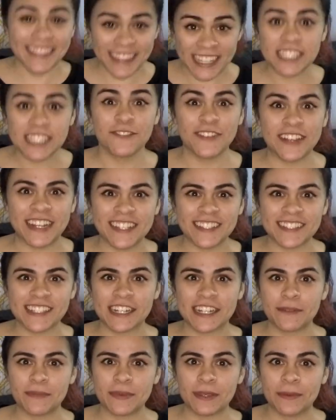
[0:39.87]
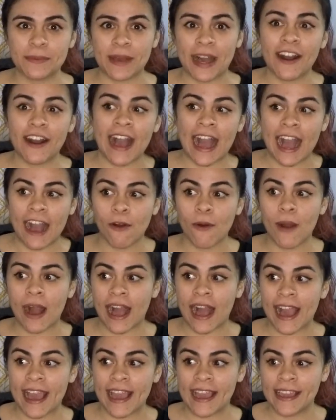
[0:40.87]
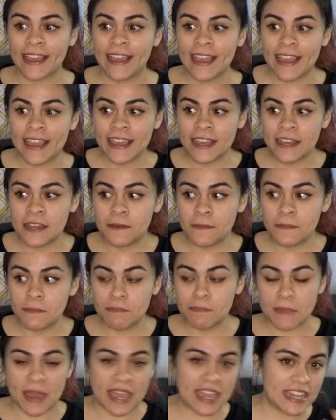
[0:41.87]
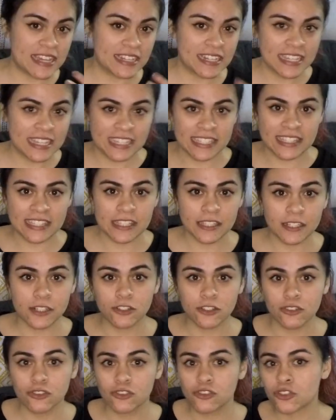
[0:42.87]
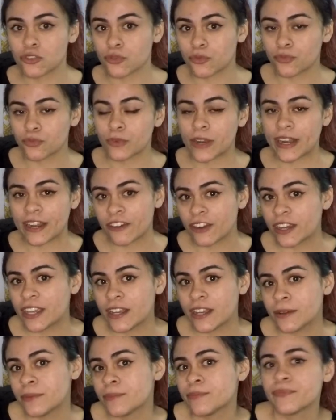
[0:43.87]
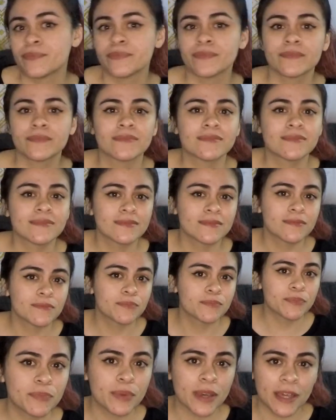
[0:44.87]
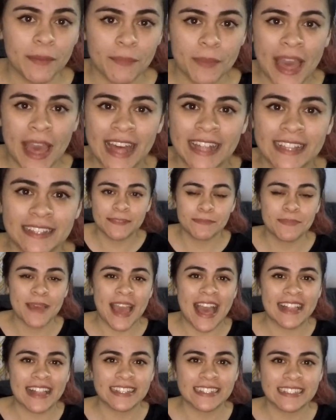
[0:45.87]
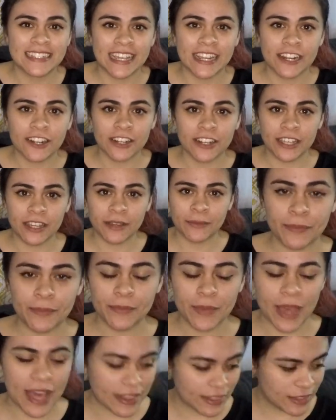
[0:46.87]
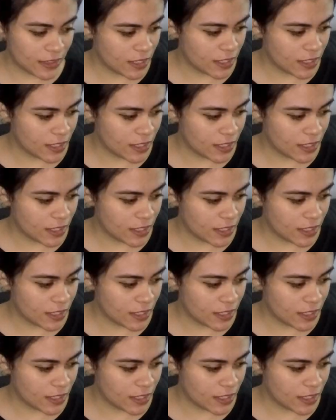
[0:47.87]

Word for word: This video is going to be about how I made his little terrarium pa- pa- paludarium, pal-